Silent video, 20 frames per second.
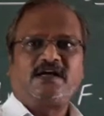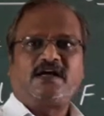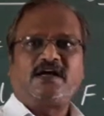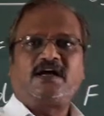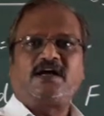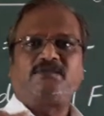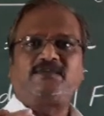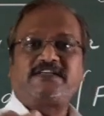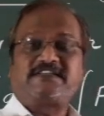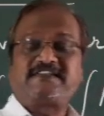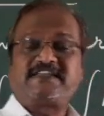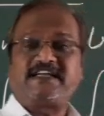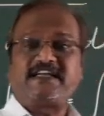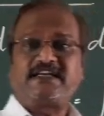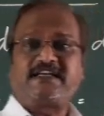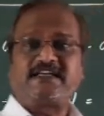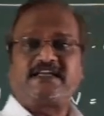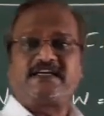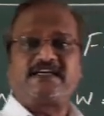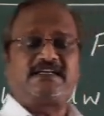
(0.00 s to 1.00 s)
uh, we
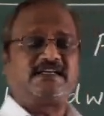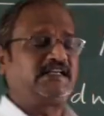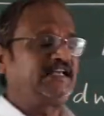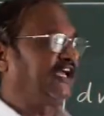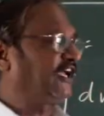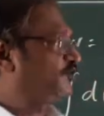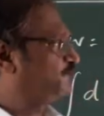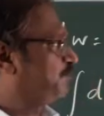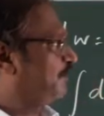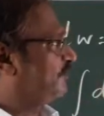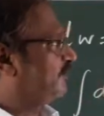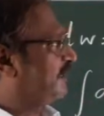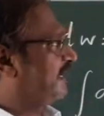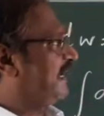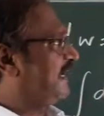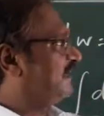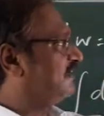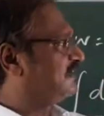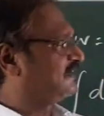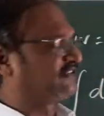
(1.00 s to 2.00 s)
said uh, x power
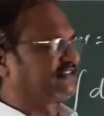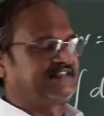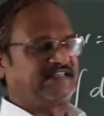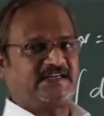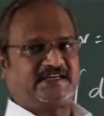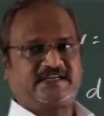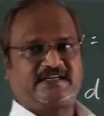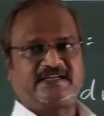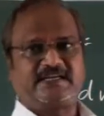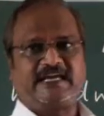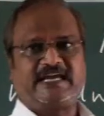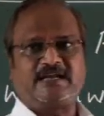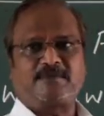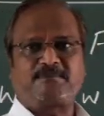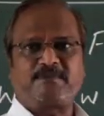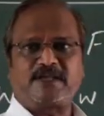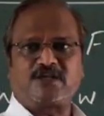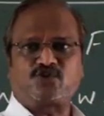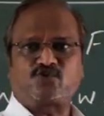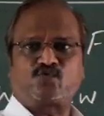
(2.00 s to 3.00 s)
n is there. n
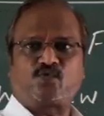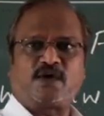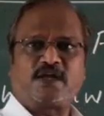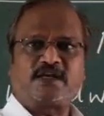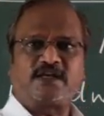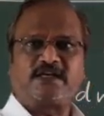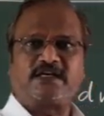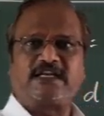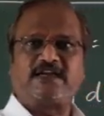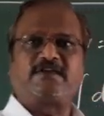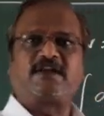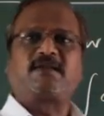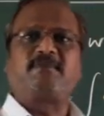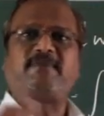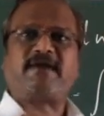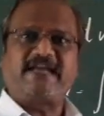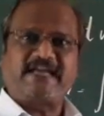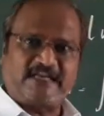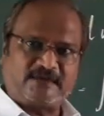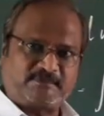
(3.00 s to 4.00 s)
plus 1 divided
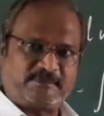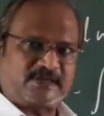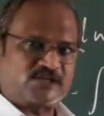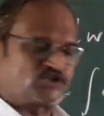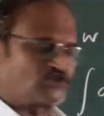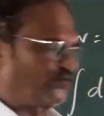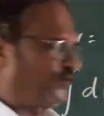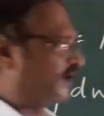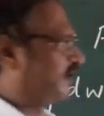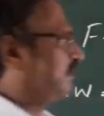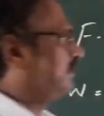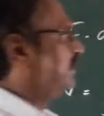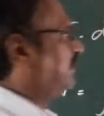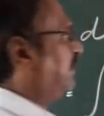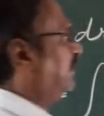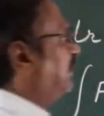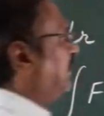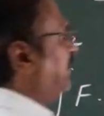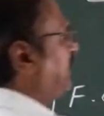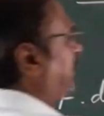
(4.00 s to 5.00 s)
by n plus
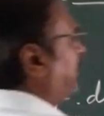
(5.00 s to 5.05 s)
1.